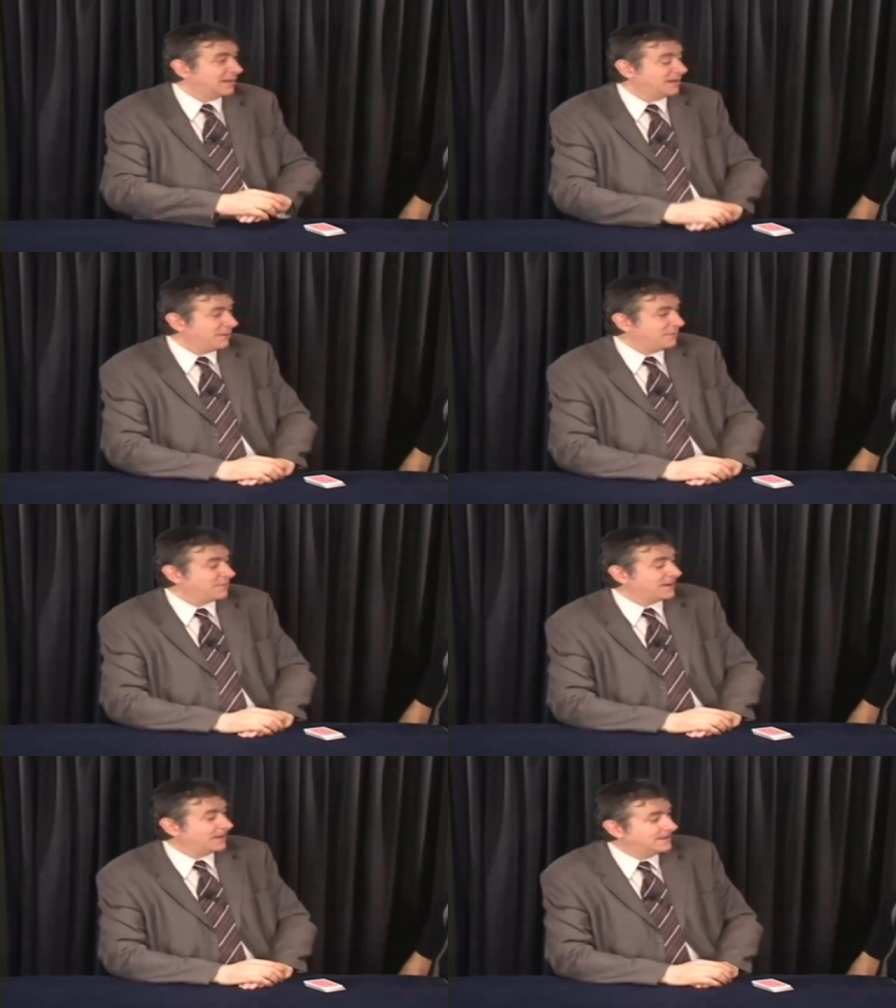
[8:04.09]
I
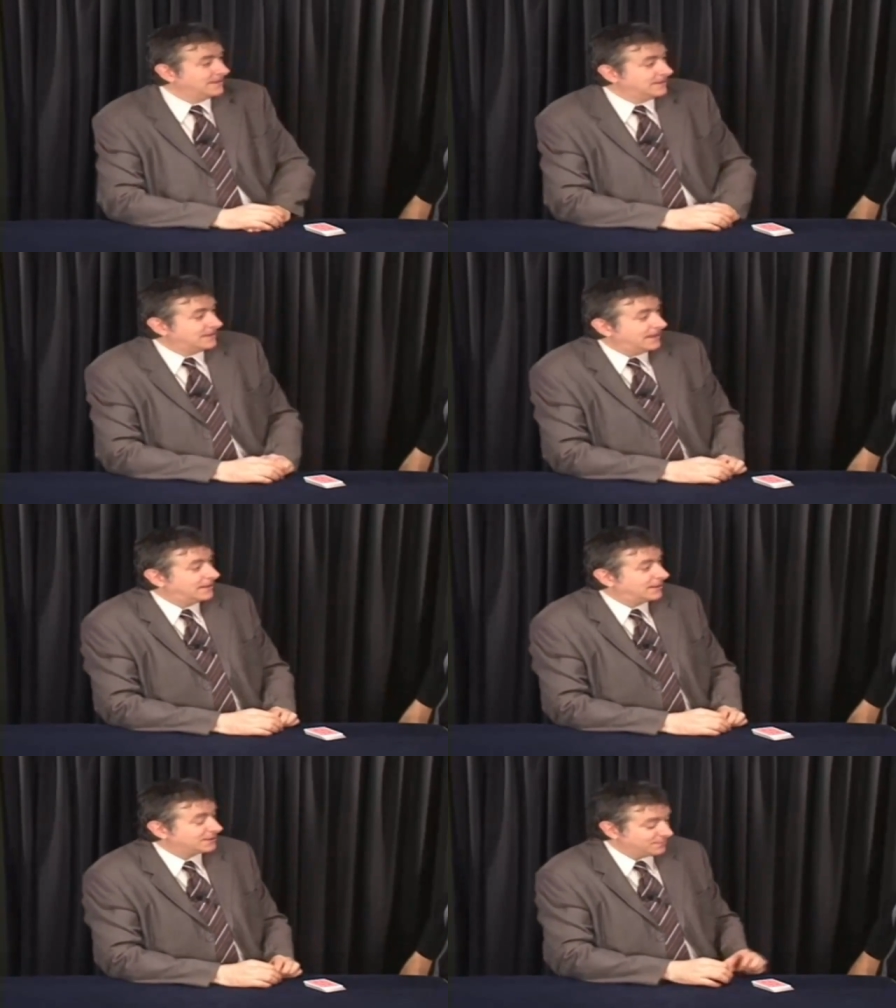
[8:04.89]
remember I, I
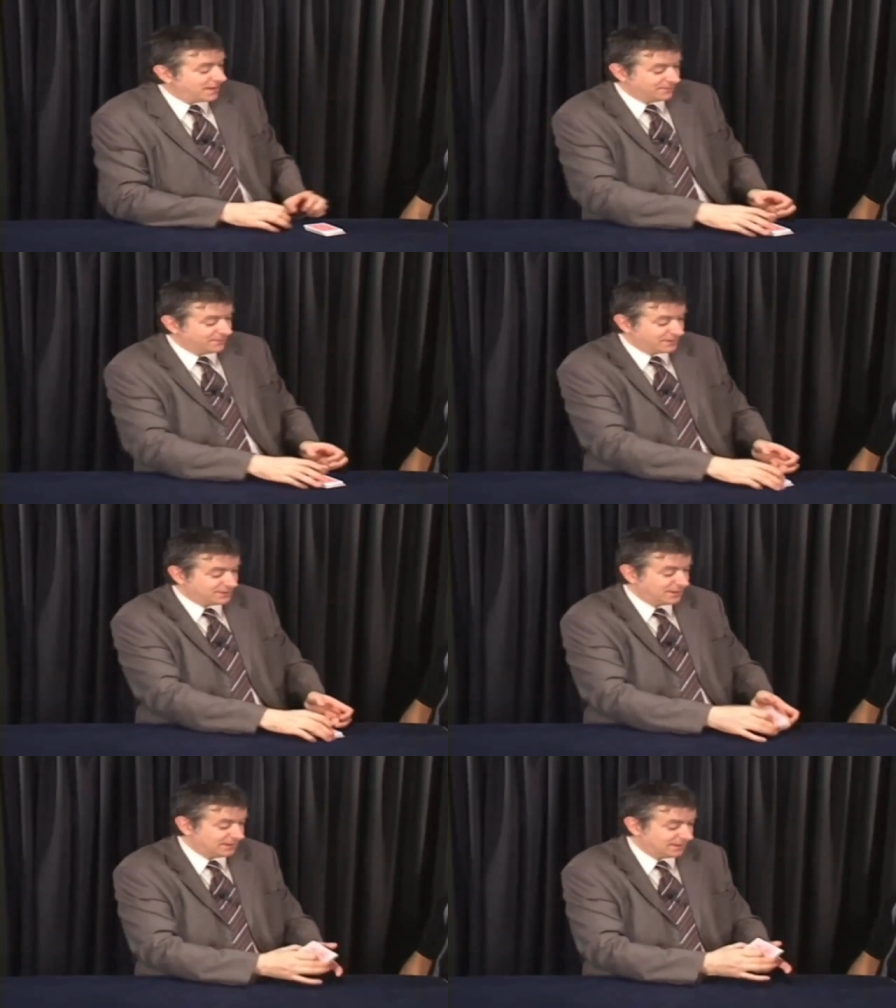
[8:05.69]
lost my
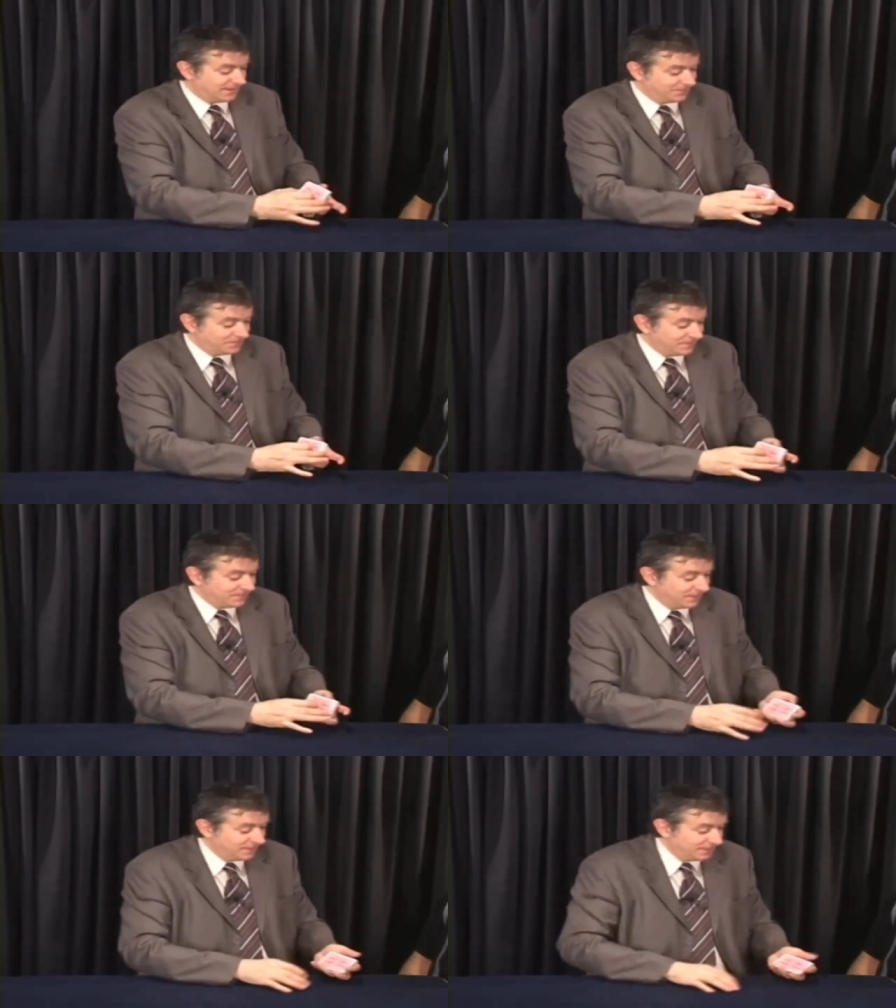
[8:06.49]
virginity
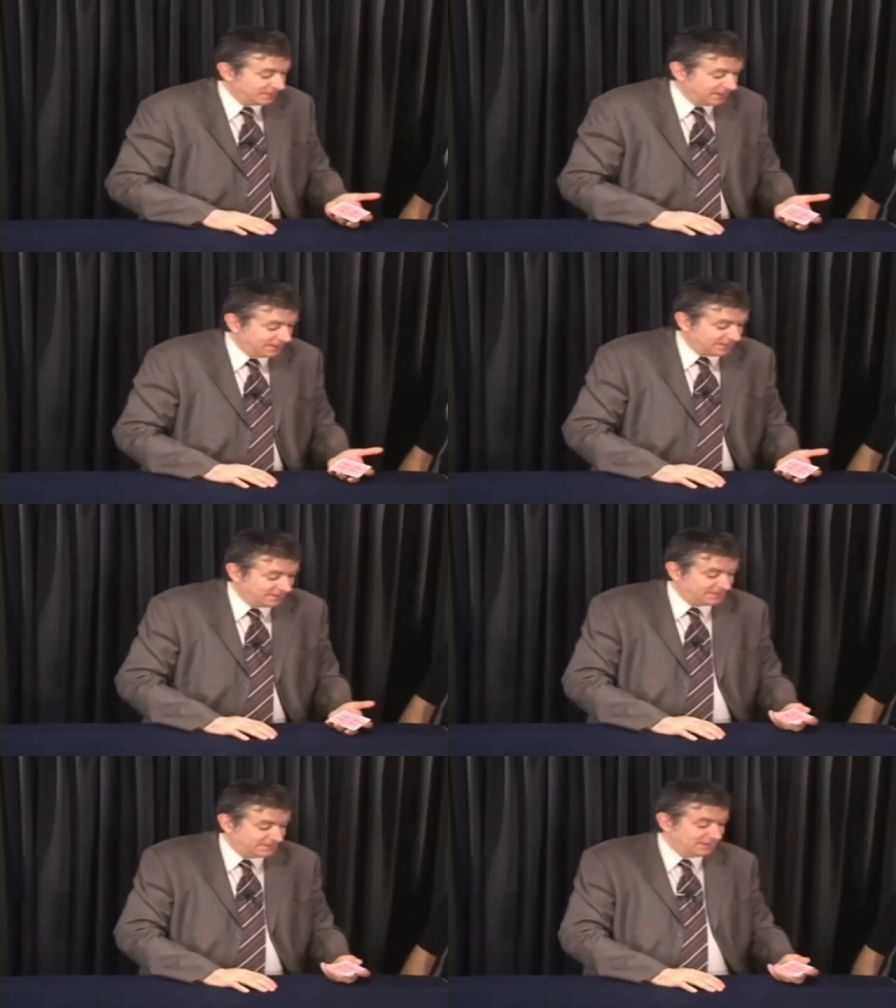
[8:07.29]
in,
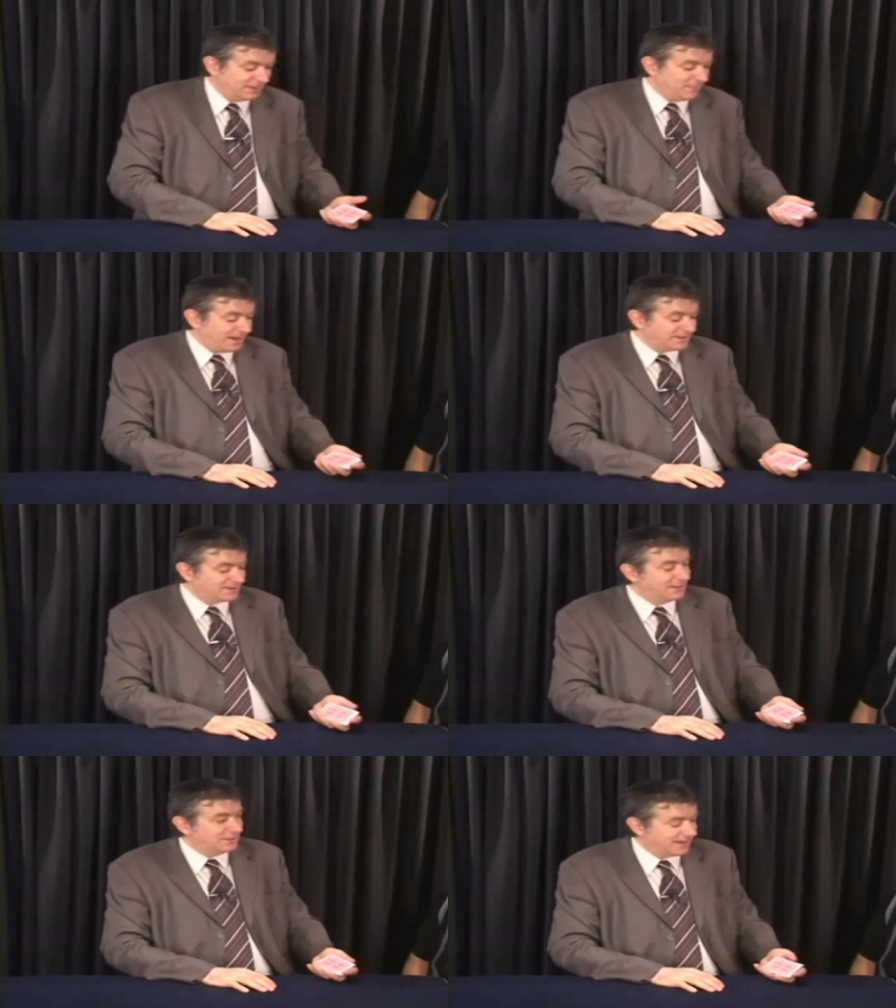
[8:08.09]
in the back
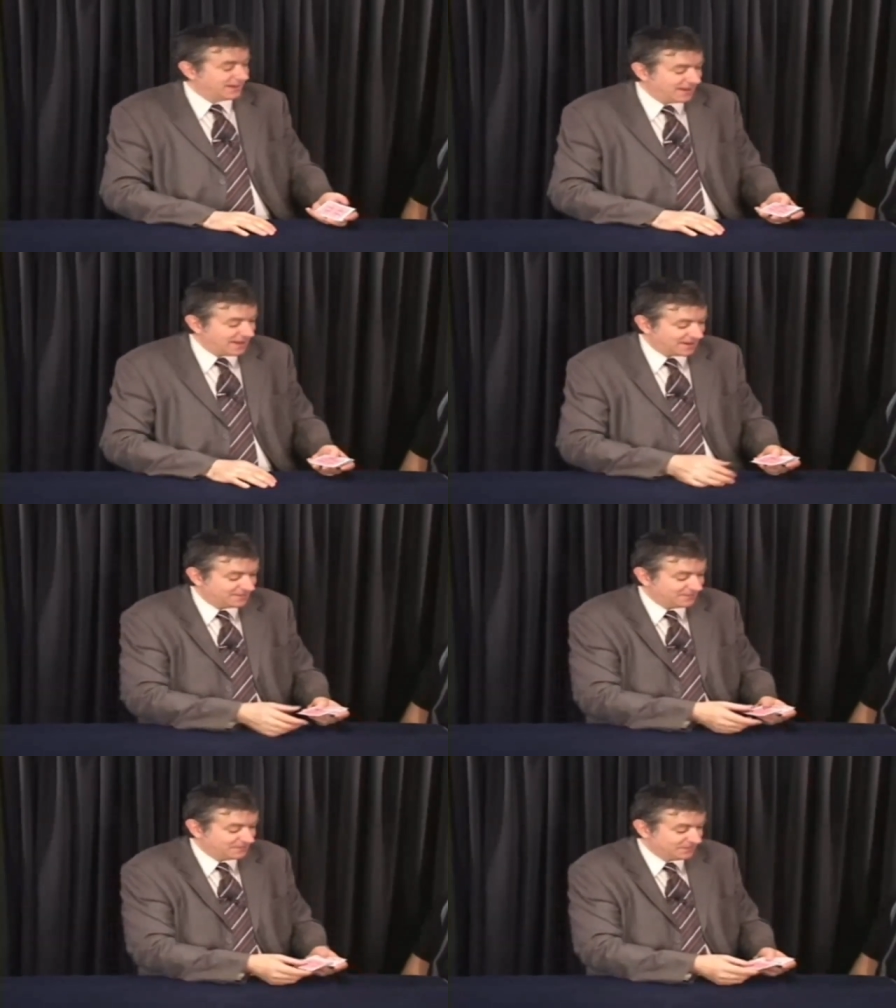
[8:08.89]
seat of a car.
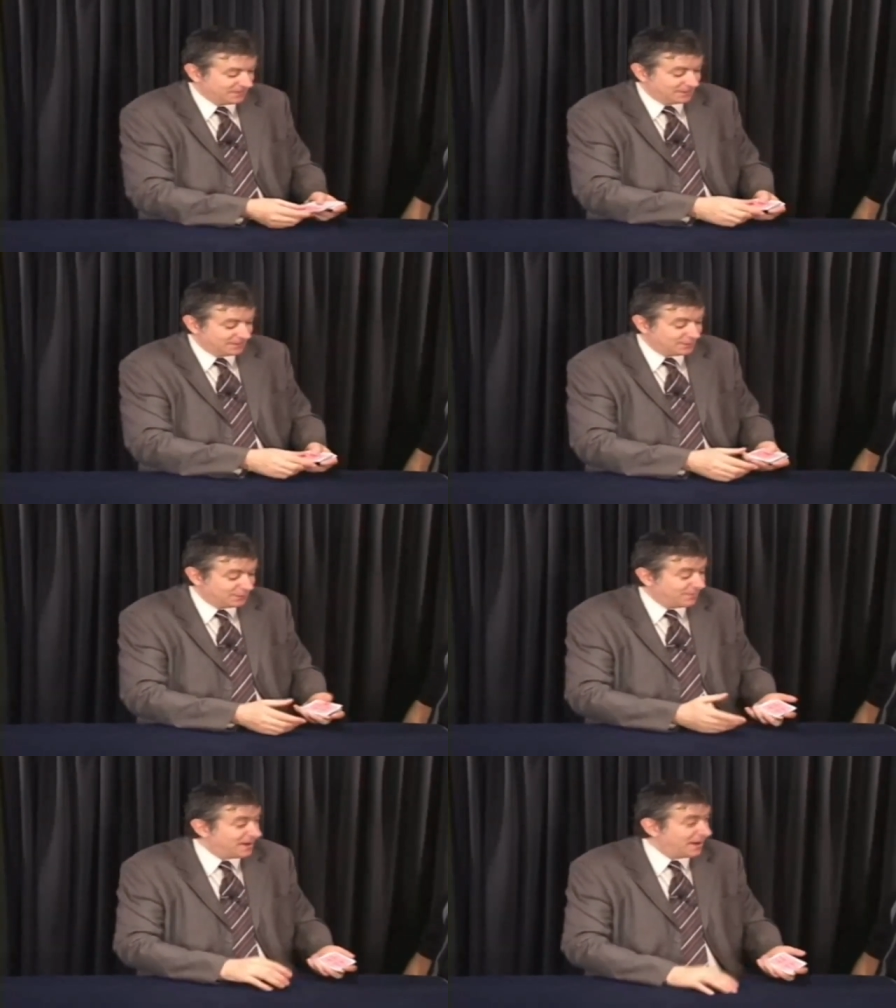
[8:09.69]

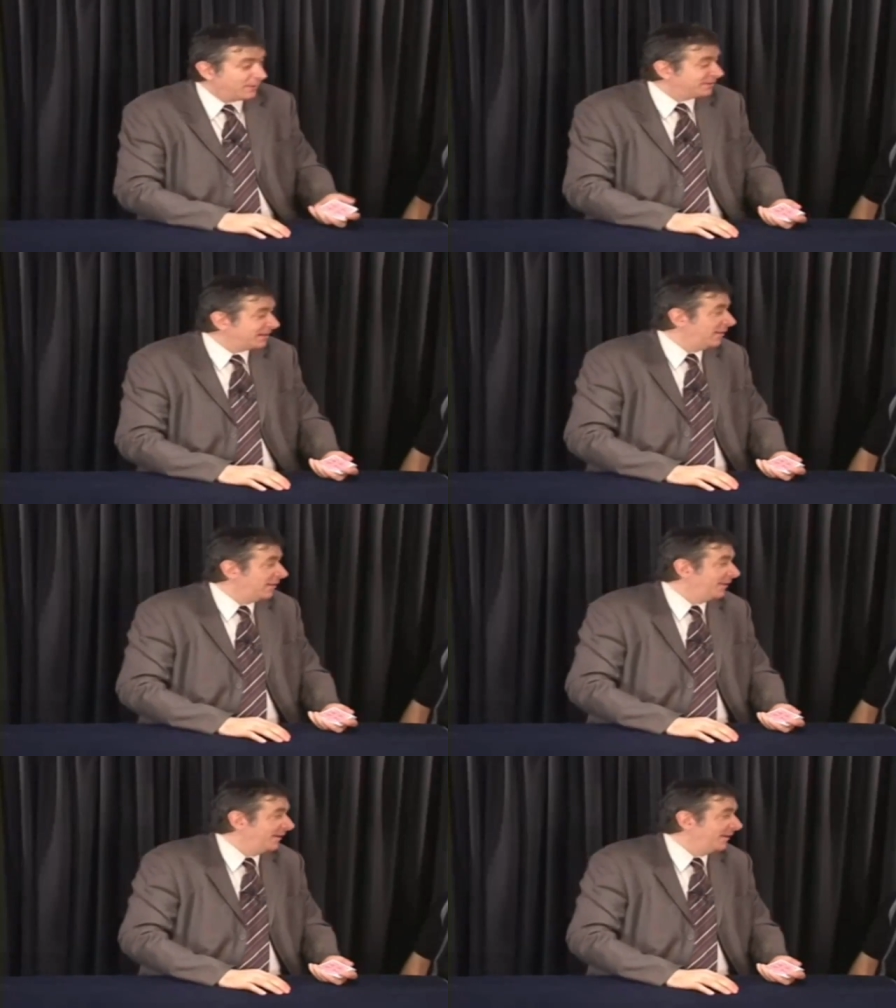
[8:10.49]
Too bad I was alone.